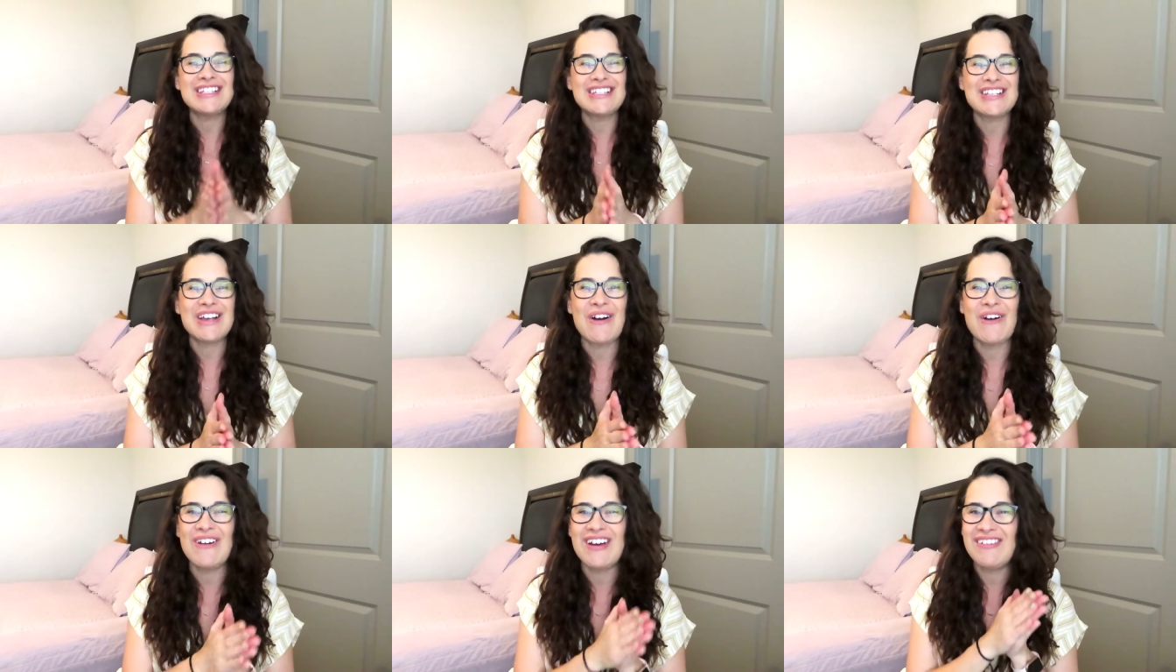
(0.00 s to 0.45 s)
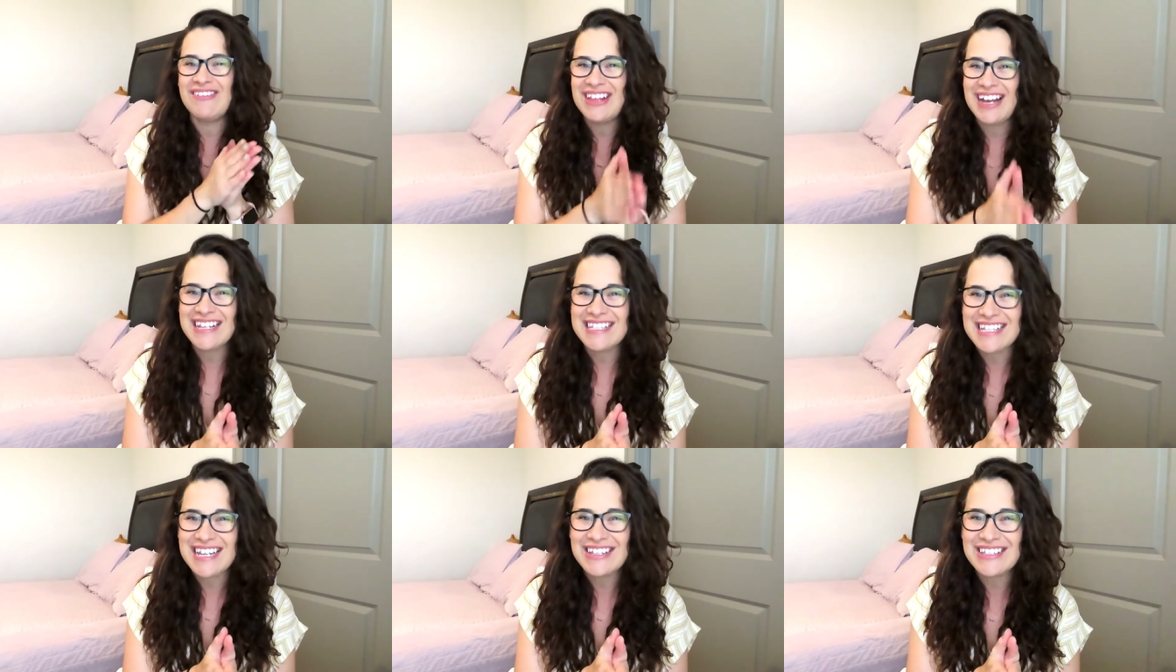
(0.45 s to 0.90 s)
So if
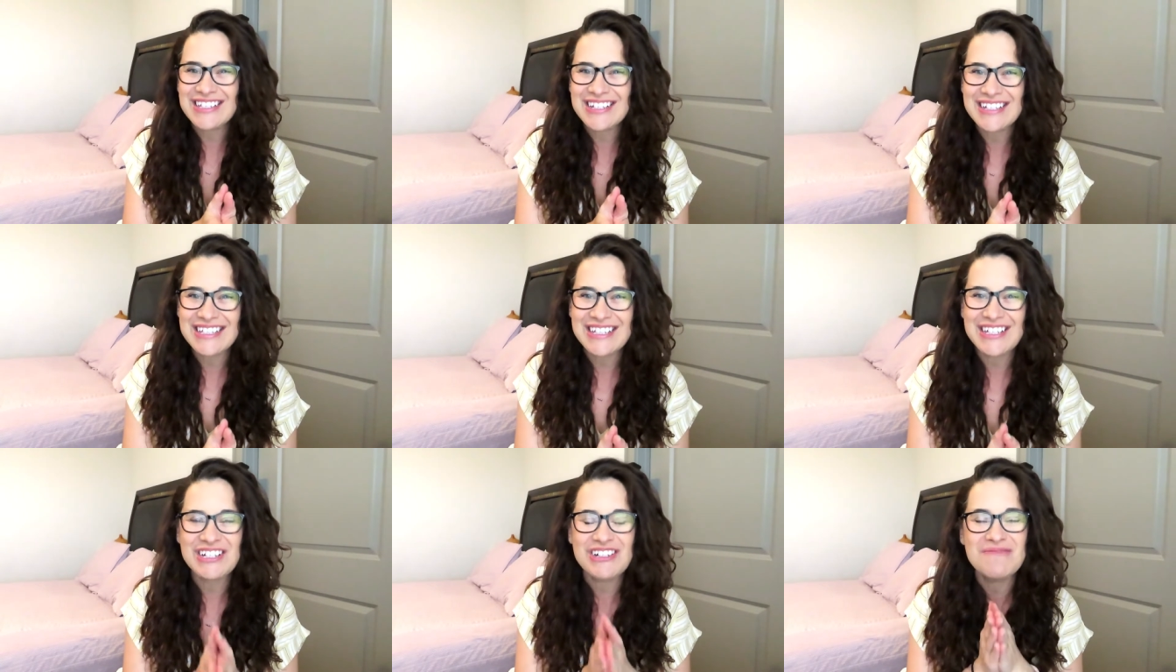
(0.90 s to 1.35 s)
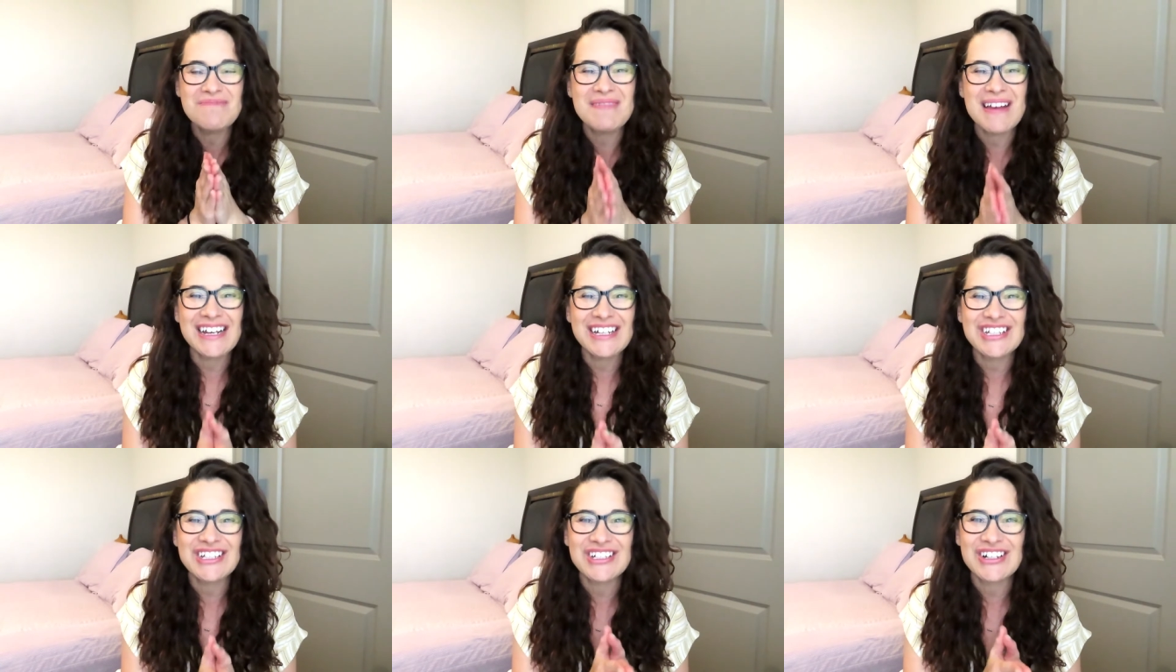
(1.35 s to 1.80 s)
that sounds good to you,
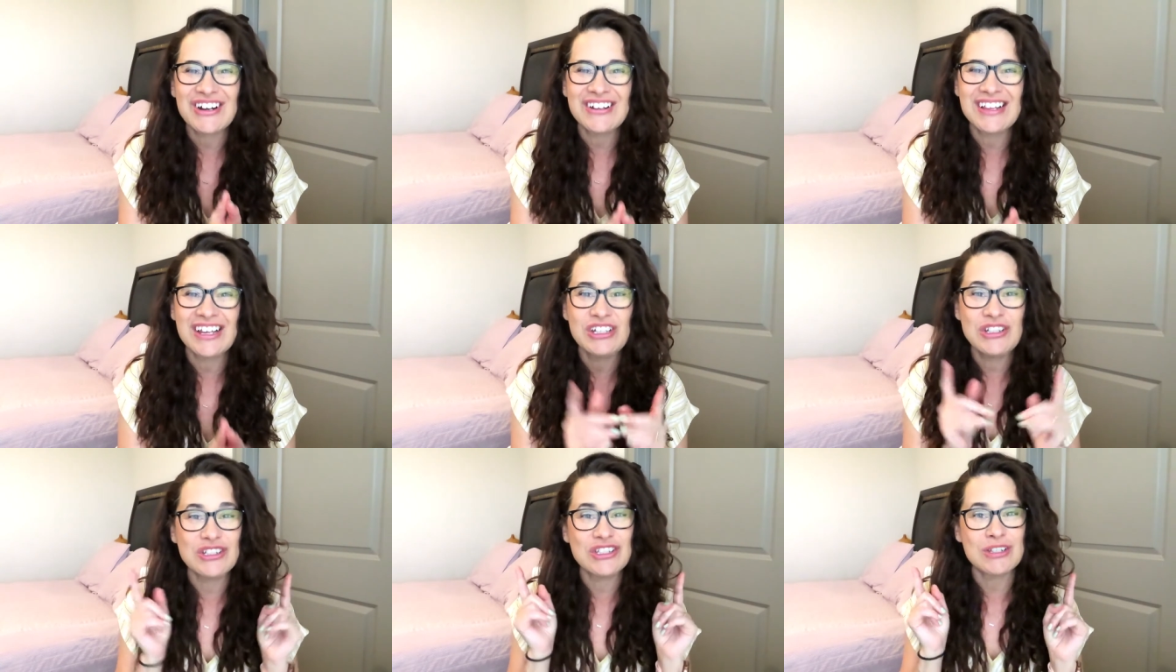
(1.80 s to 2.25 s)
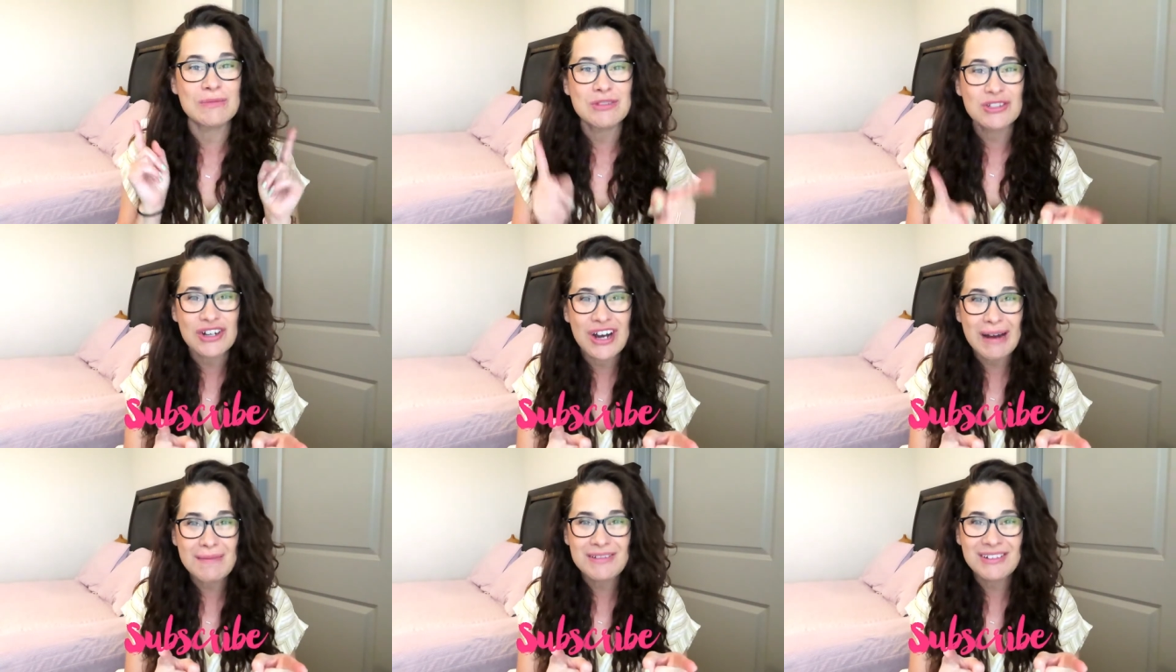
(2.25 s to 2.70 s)
make sure that you
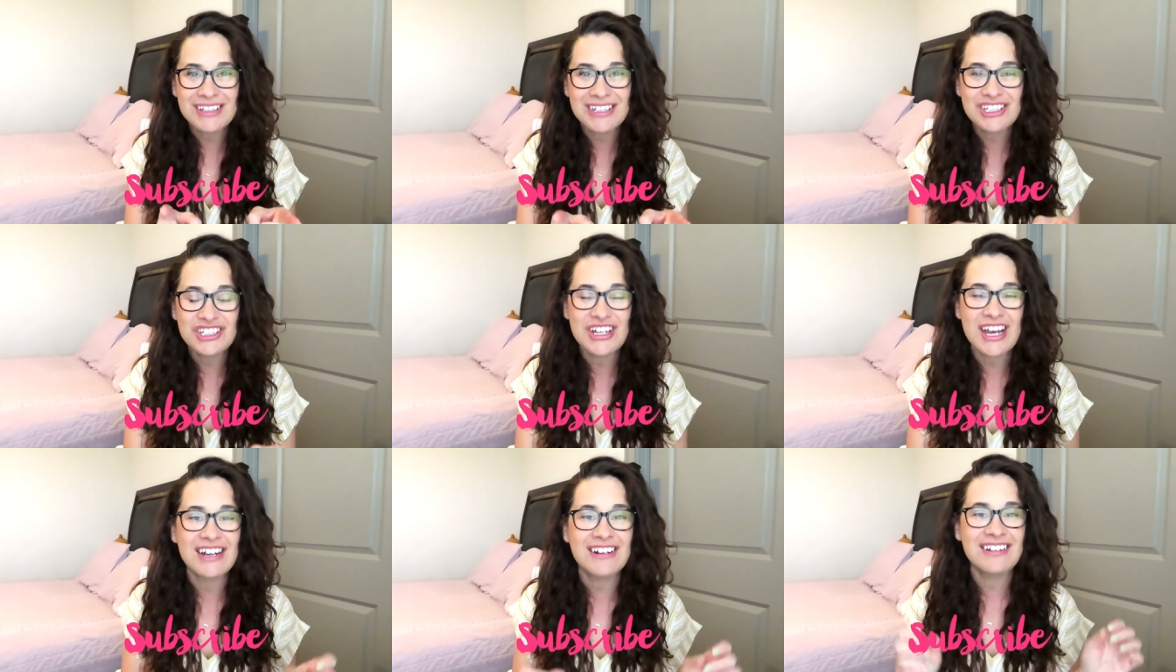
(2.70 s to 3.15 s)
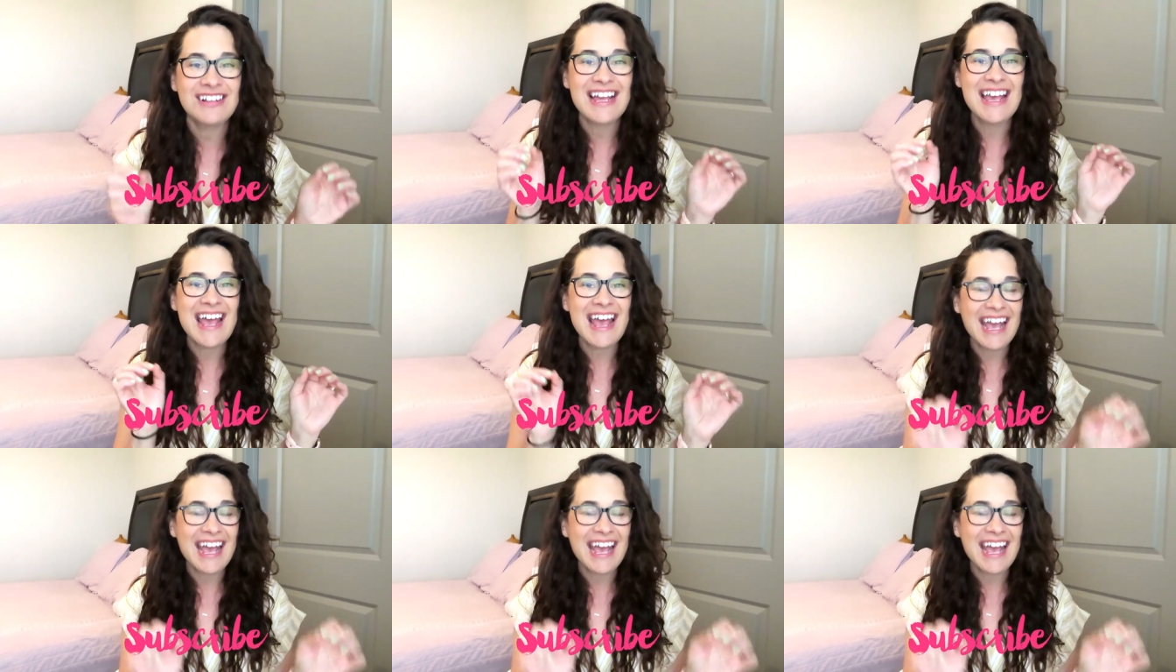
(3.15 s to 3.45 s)
subscribe to the channel